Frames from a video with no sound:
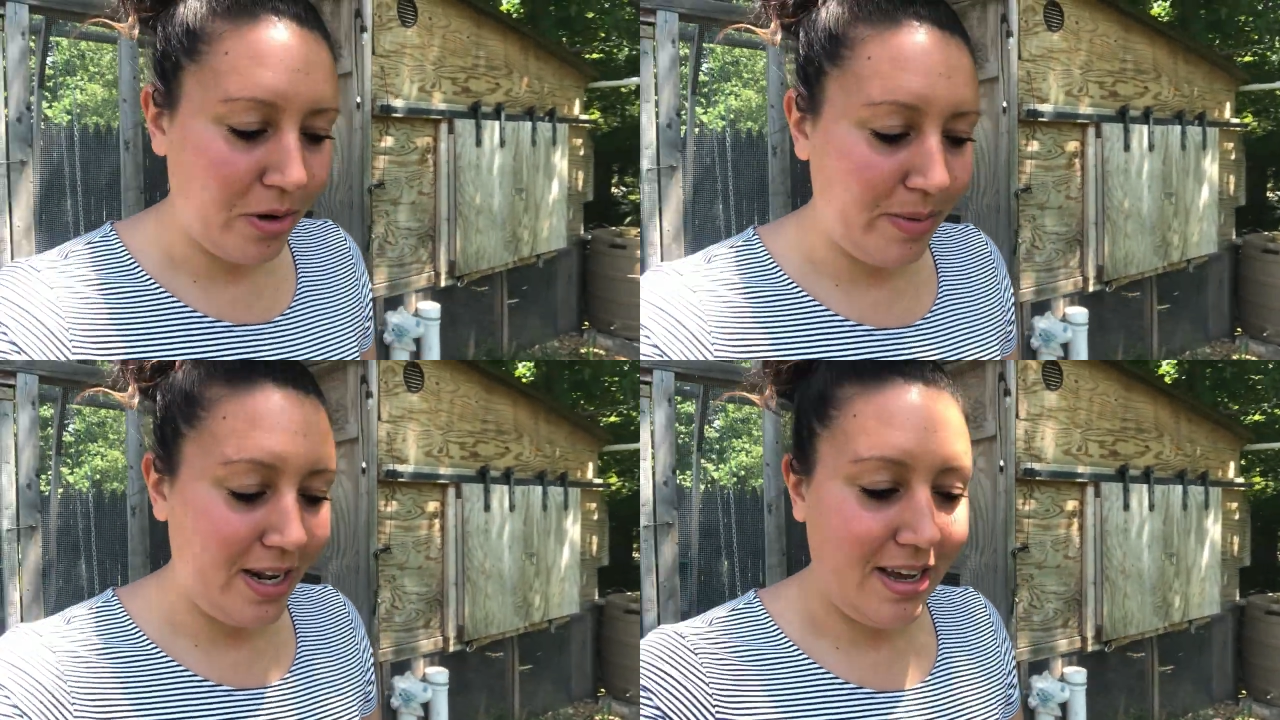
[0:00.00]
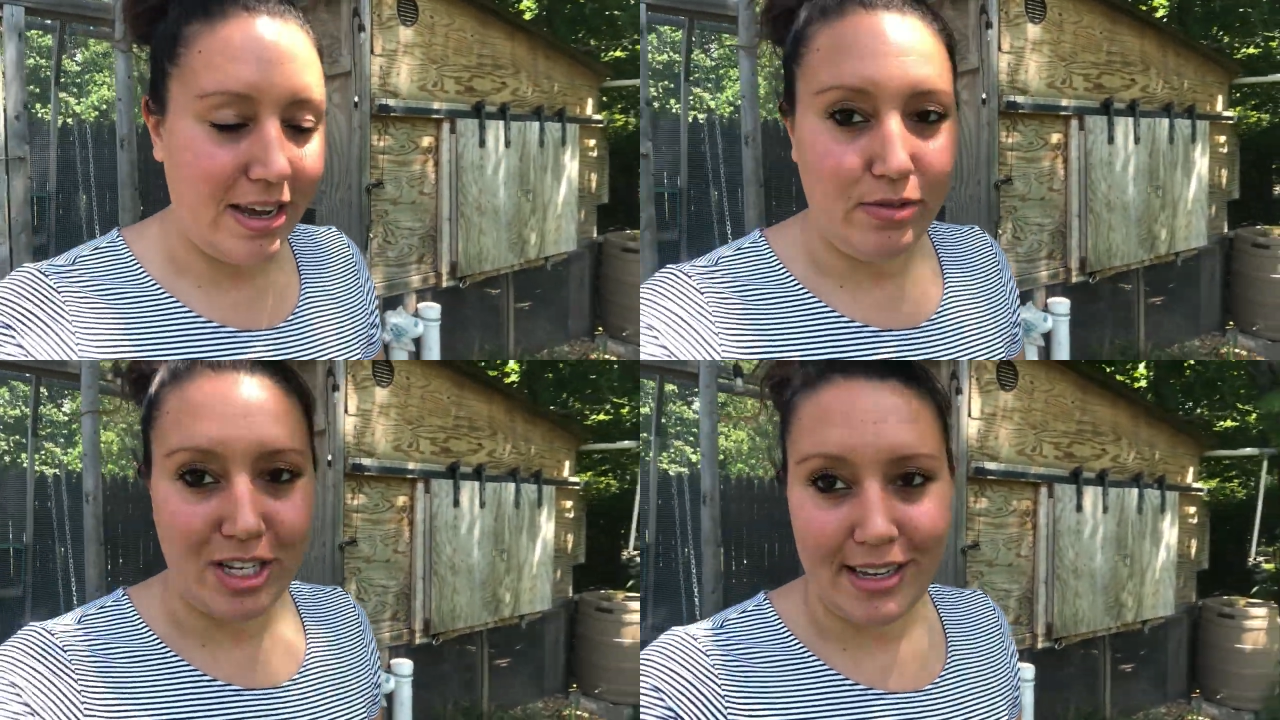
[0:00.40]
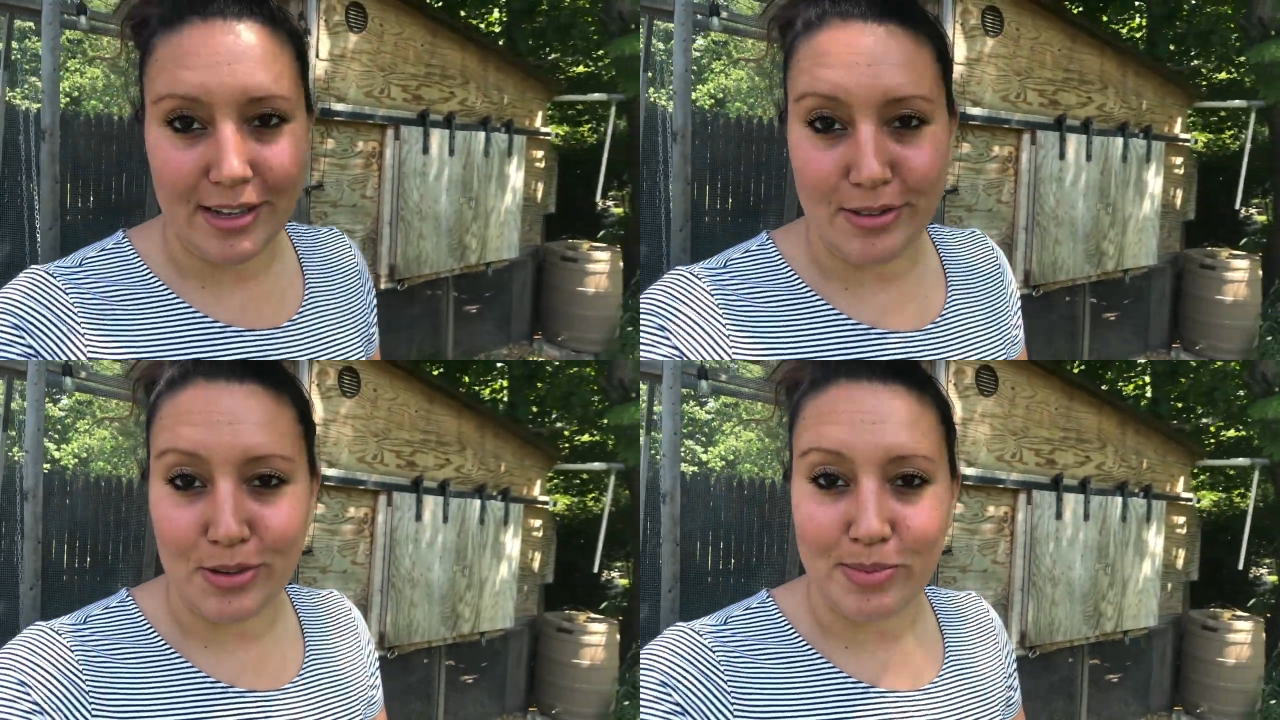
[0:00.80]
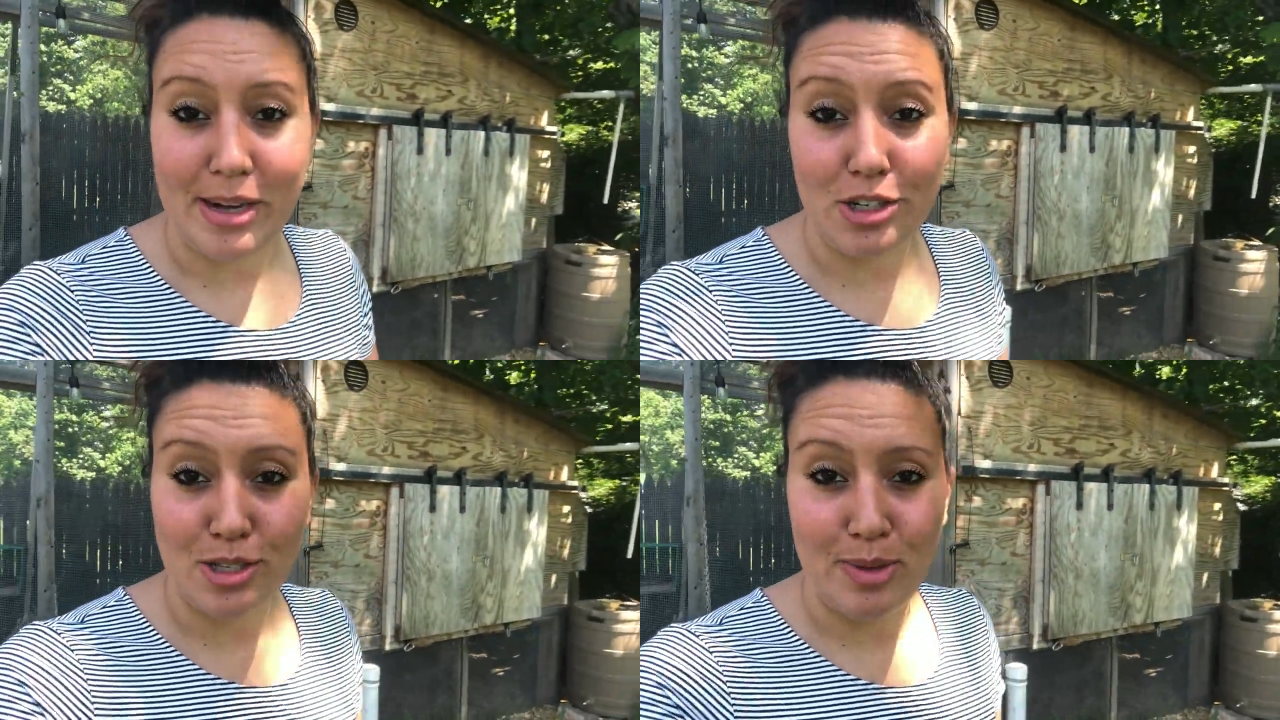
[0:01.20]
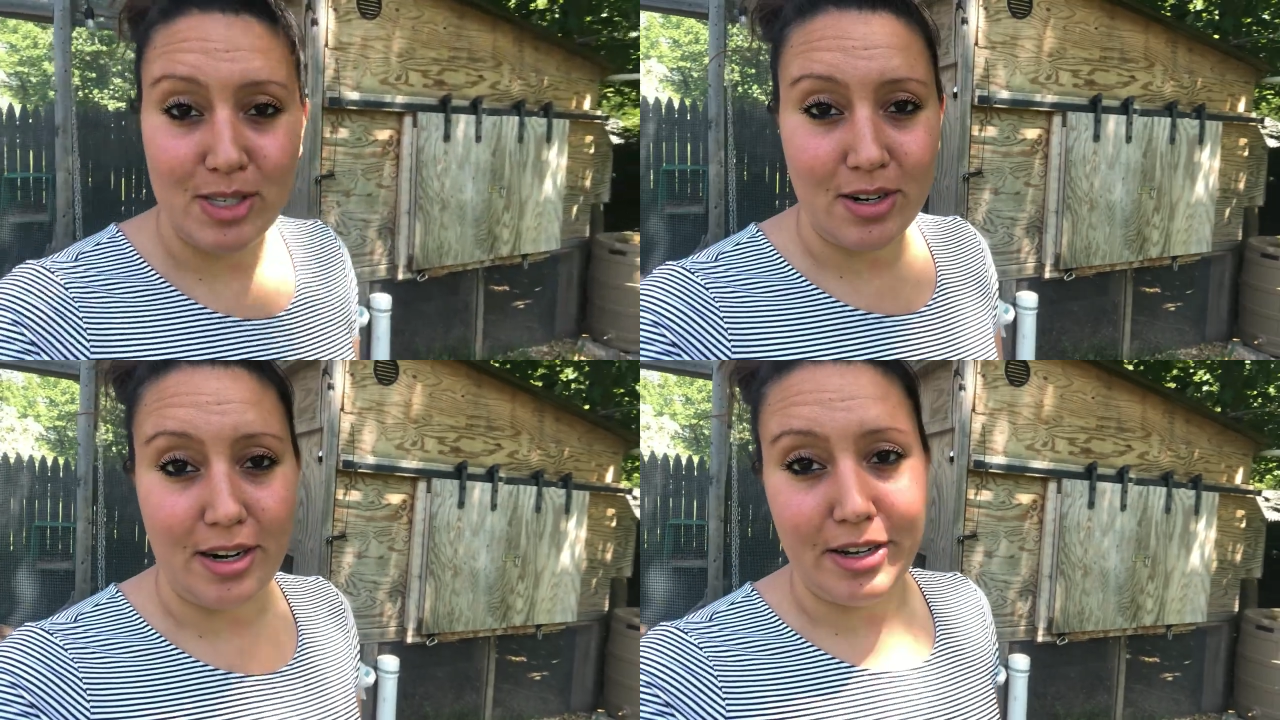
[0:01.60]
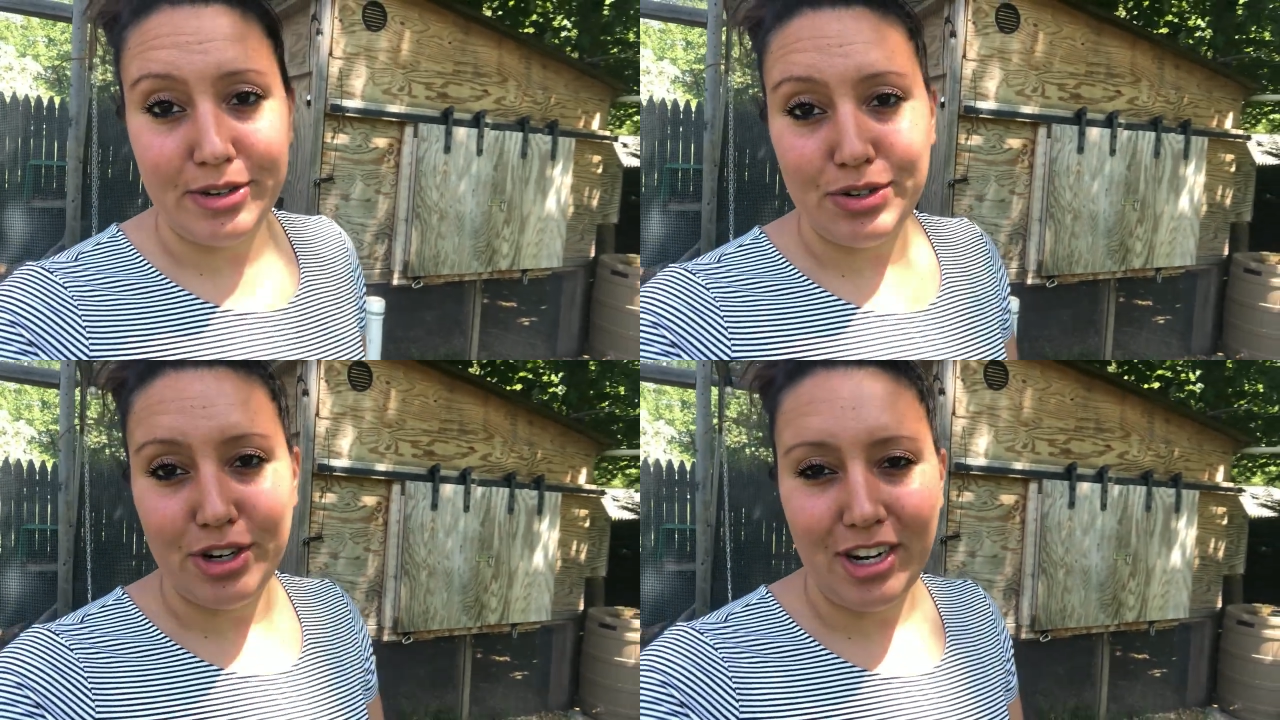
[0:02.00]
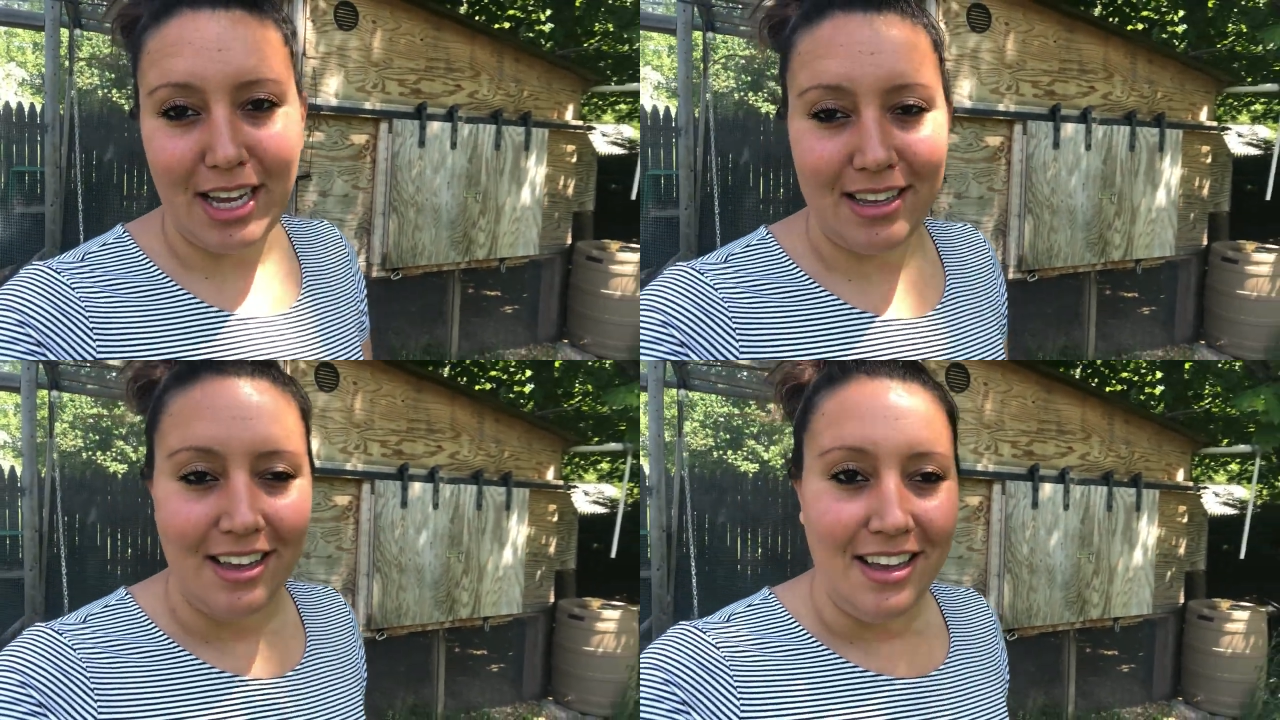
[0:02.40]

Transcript: or may not have chickens or might just be starting your journey,